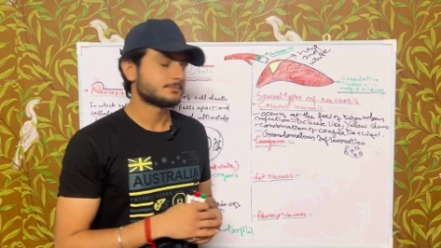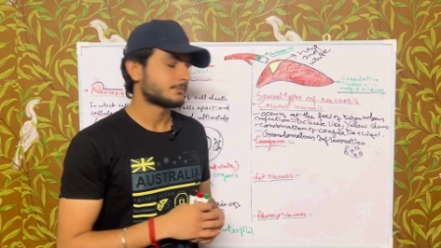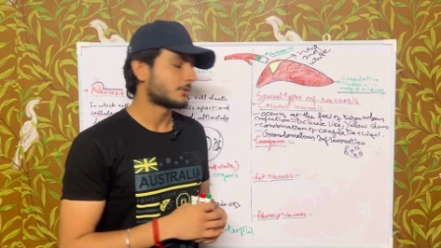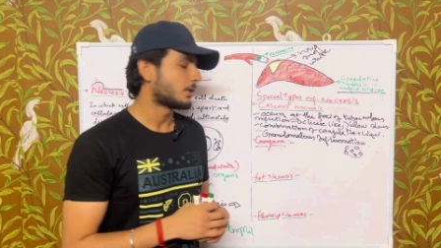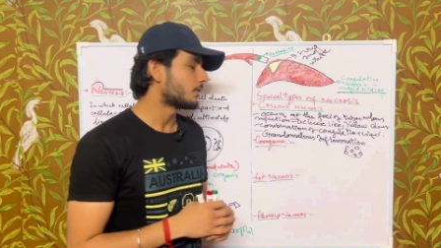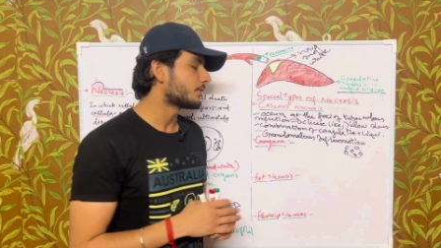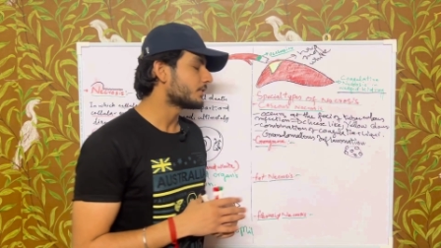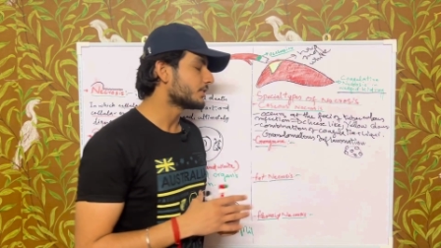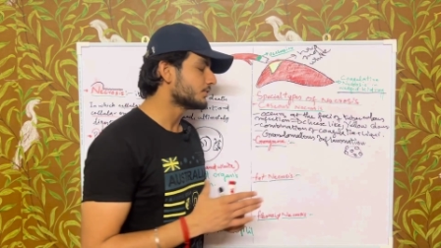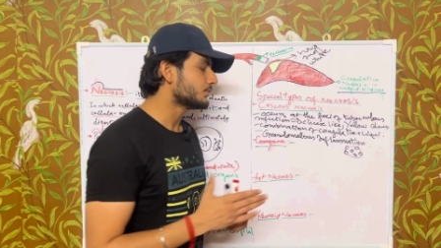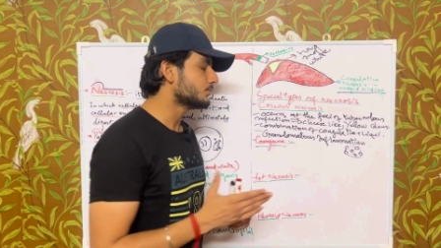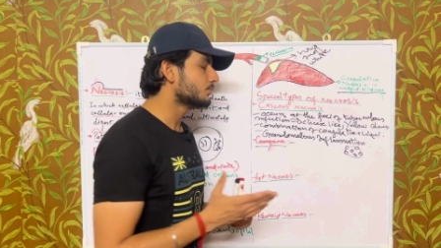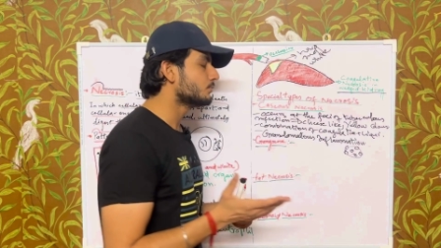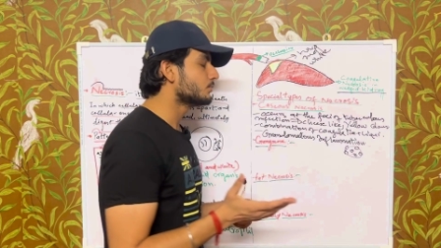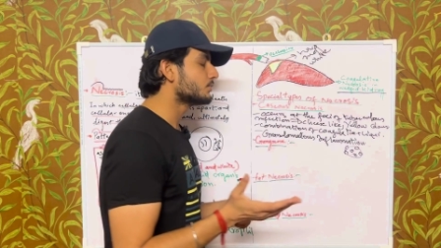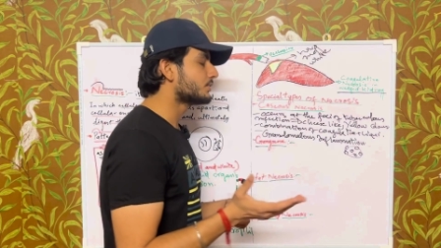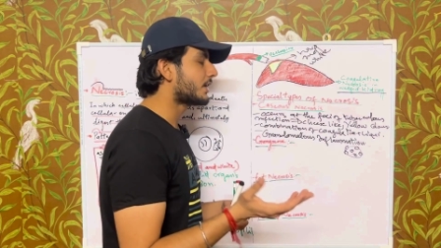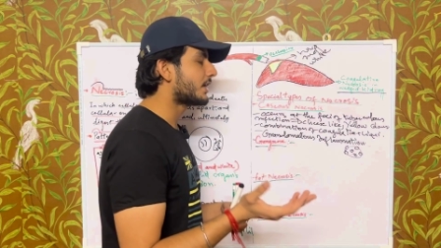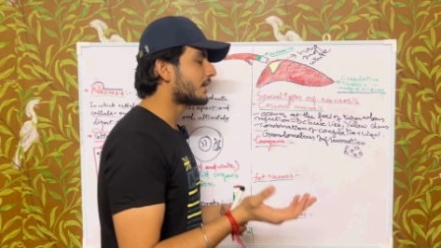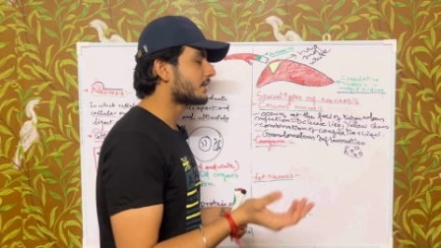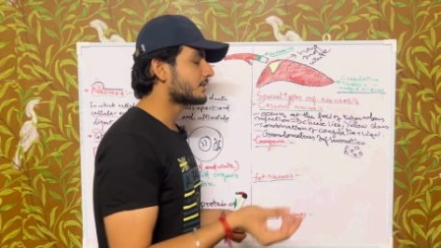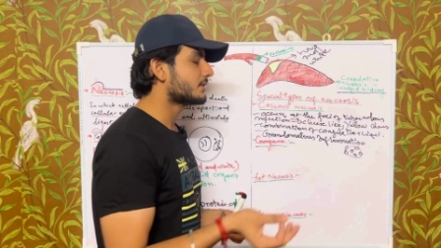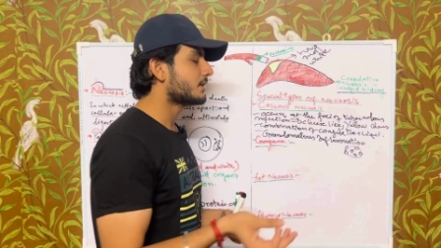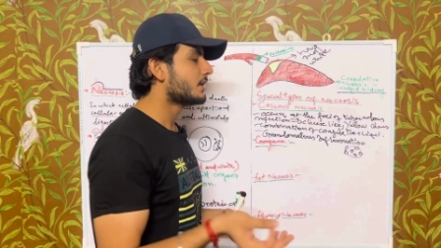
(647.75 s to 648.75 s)
or tissue
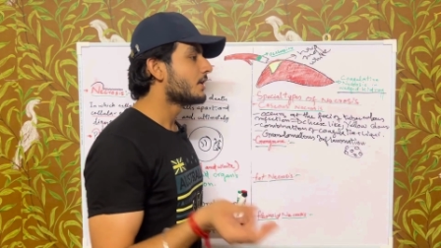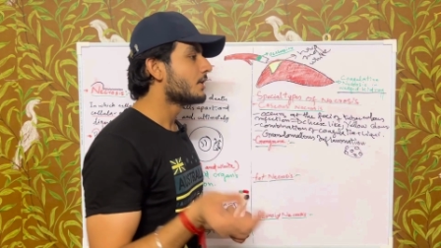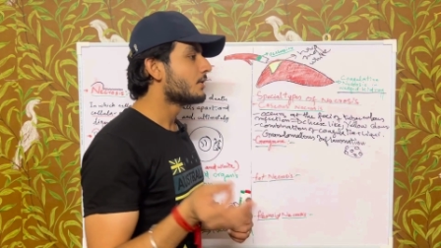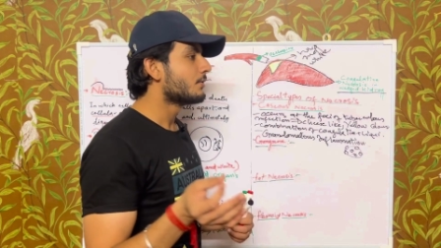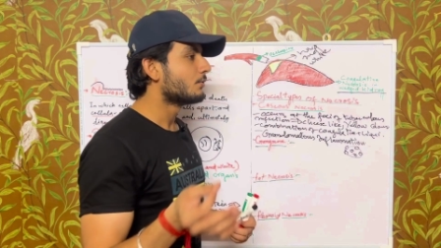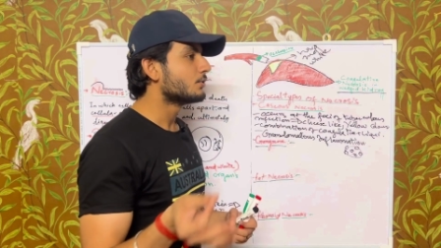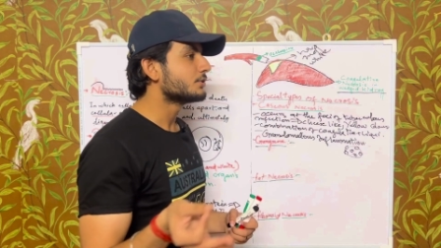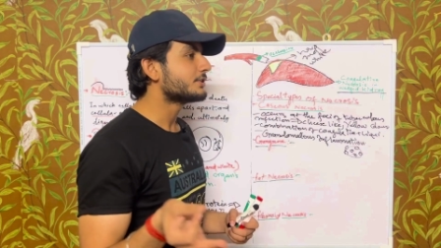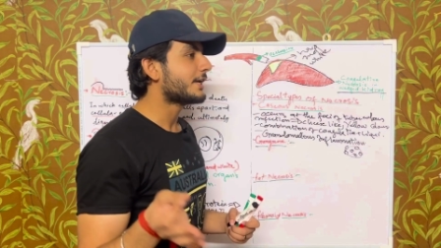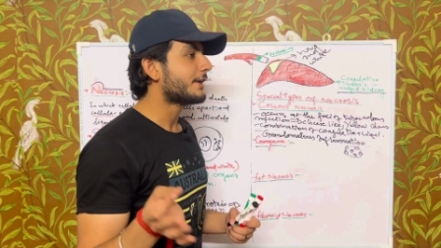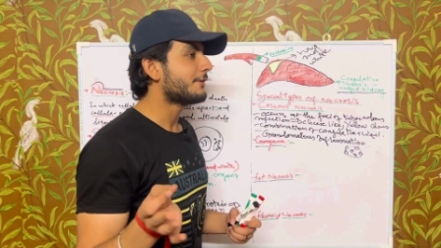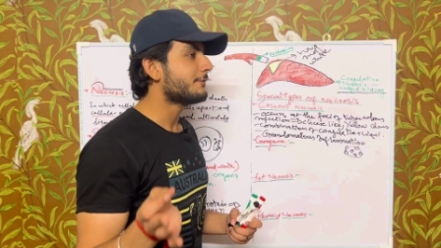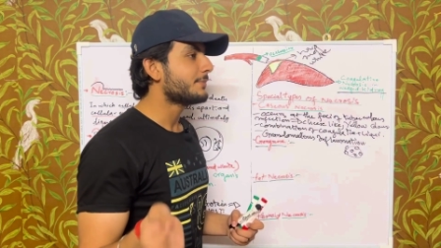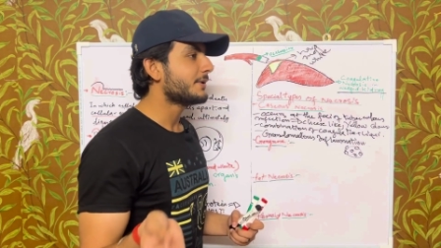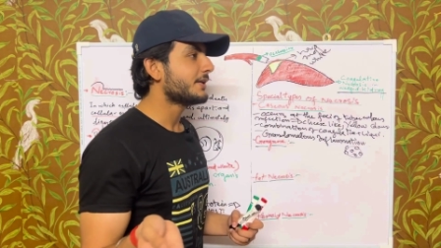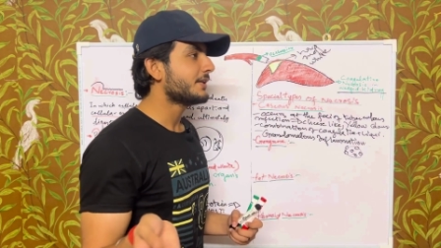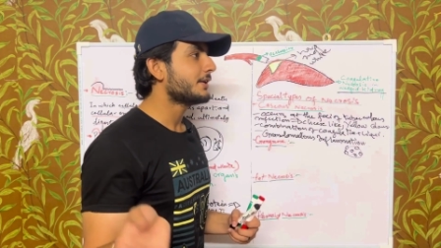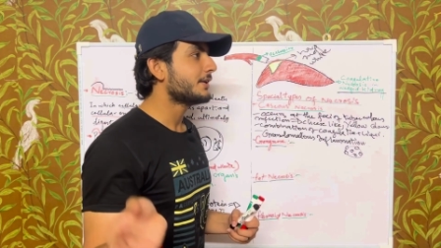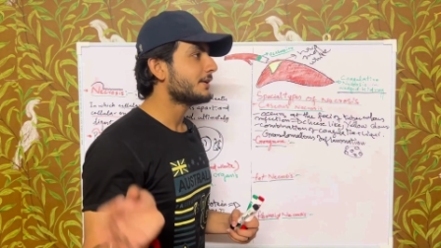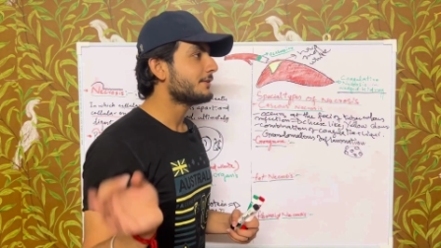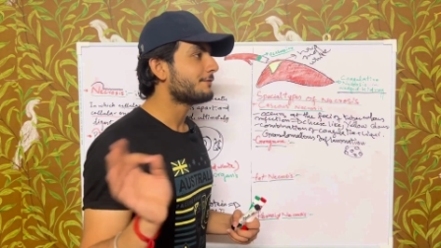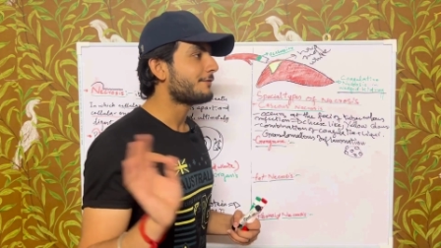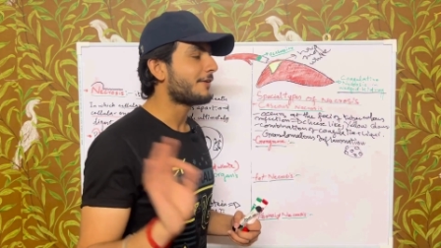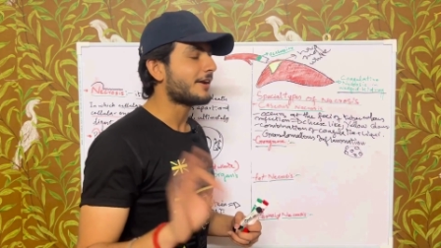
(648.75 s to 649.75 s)
which have been
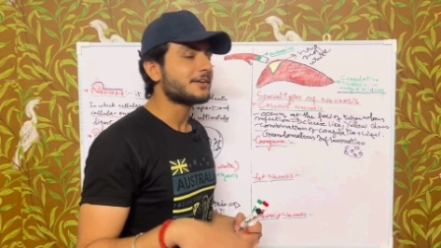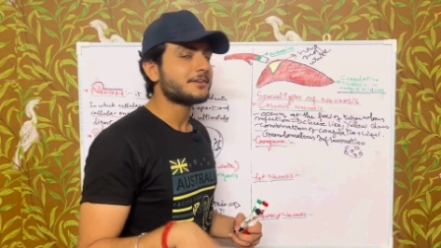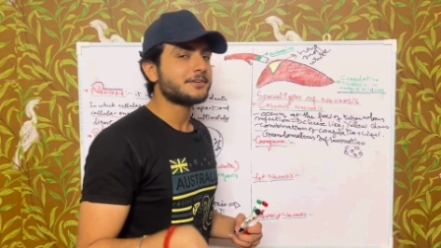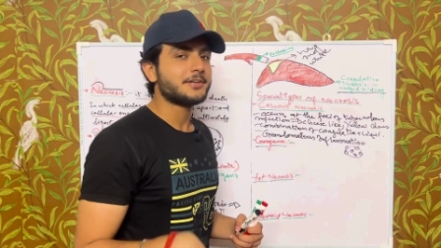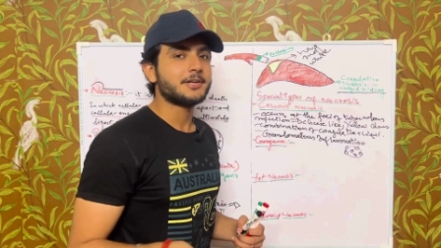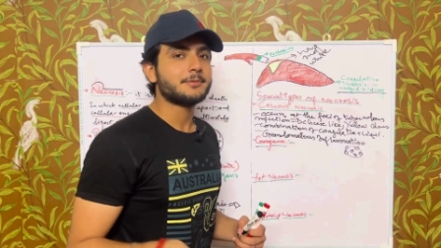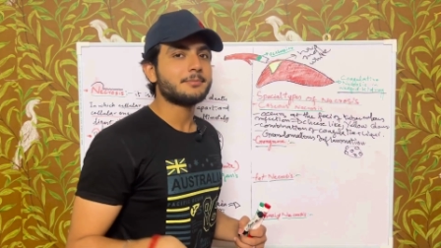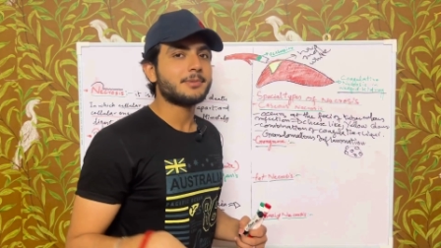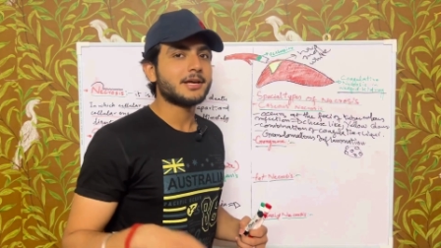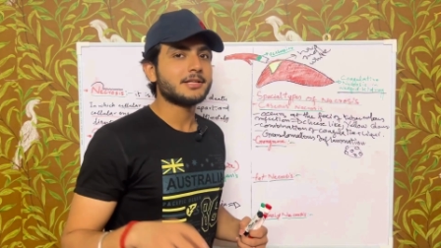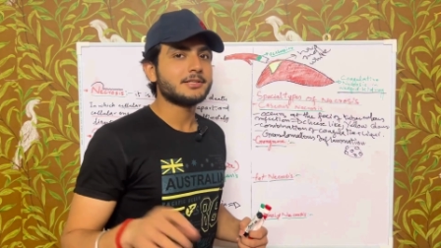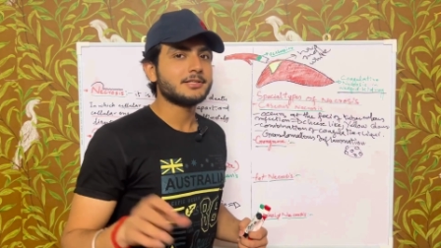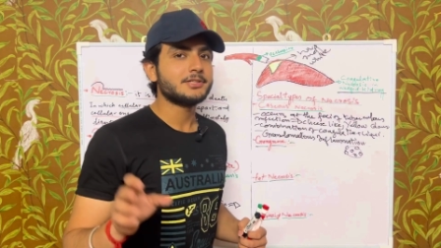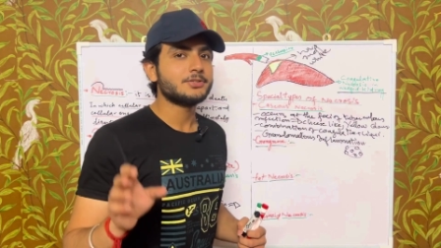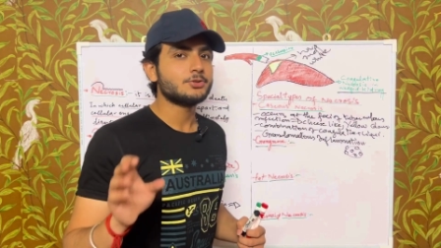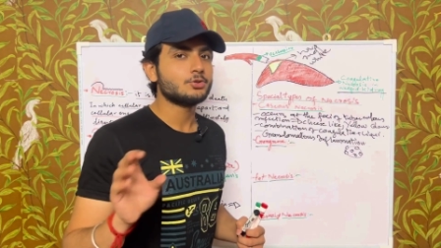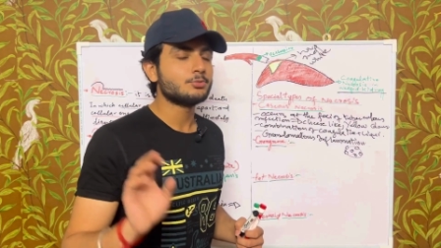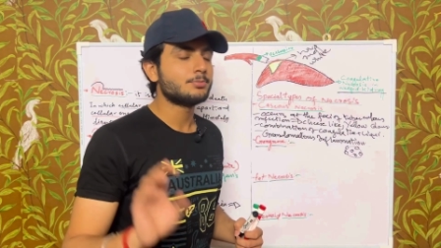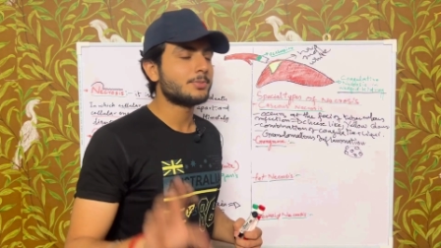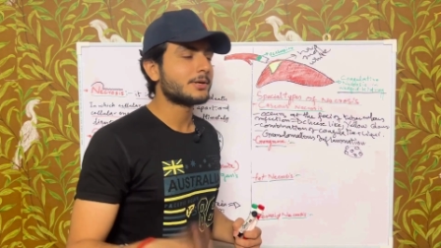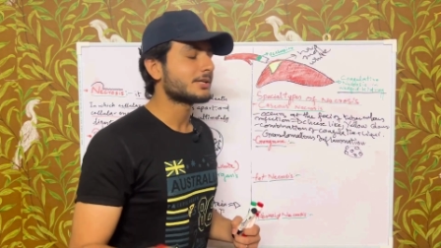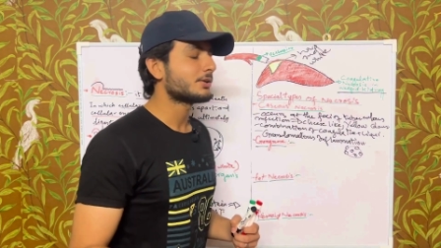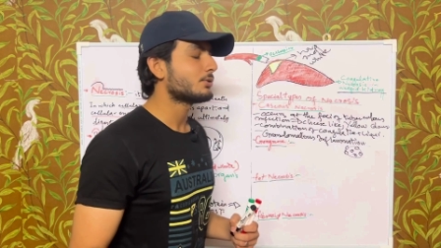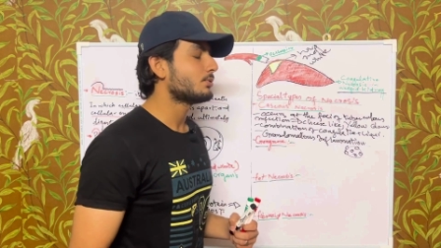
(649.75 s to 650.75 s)
infected by the
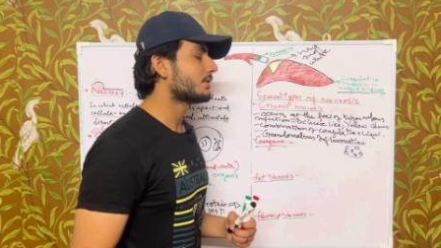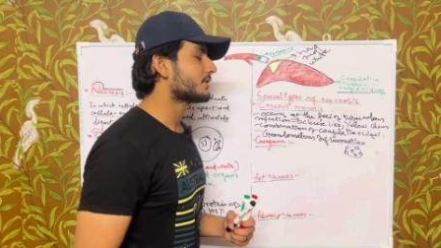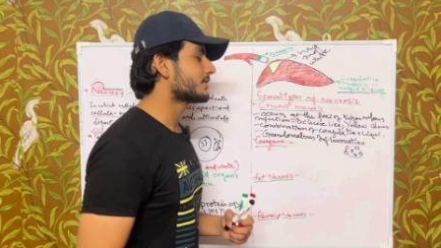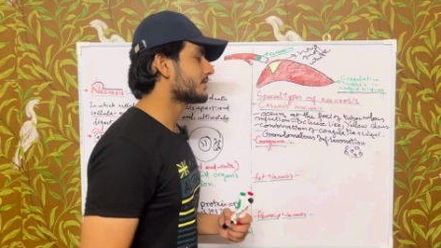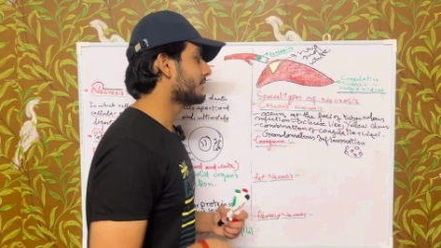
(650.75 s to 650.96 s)
tuberculous